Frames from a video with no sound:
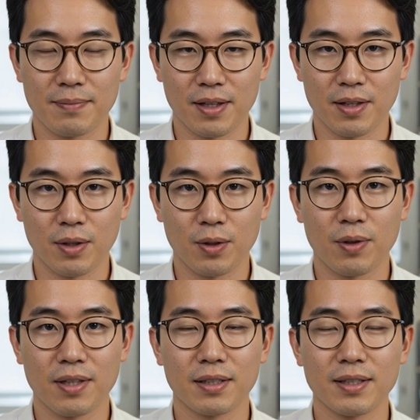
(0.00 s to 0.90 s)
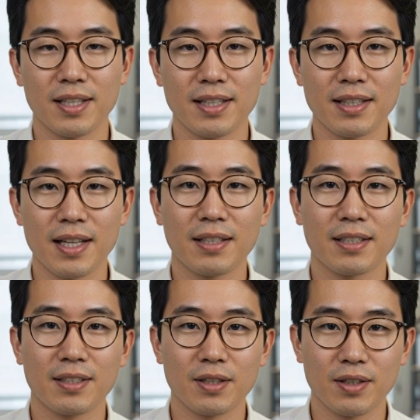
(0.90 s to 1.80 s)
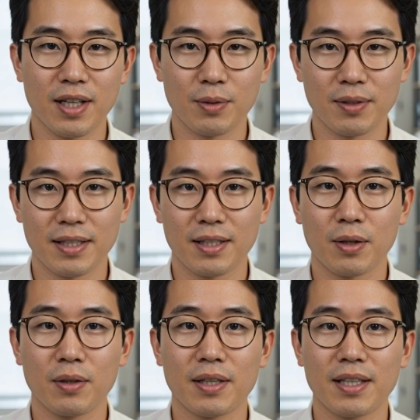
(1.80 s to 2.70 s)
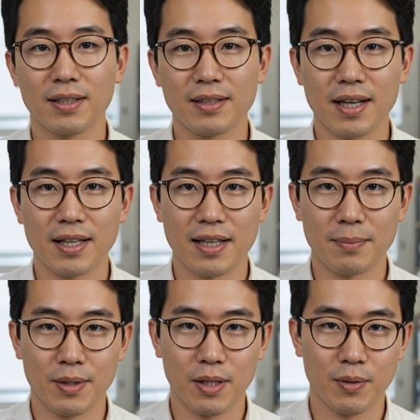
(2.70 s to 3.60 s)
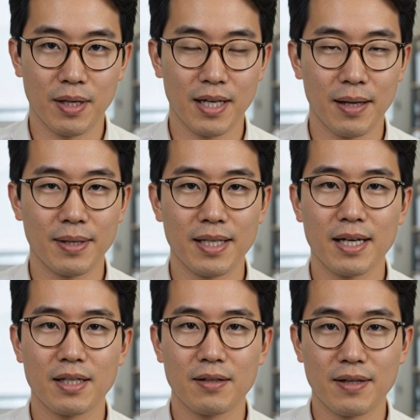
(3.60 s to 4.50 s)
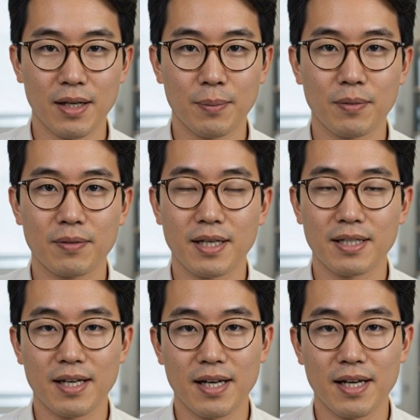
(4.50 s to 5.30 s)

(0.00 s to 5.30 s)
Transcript: It's also worth understanding that there's genuinely no clean, temporary runtime mitigation available for this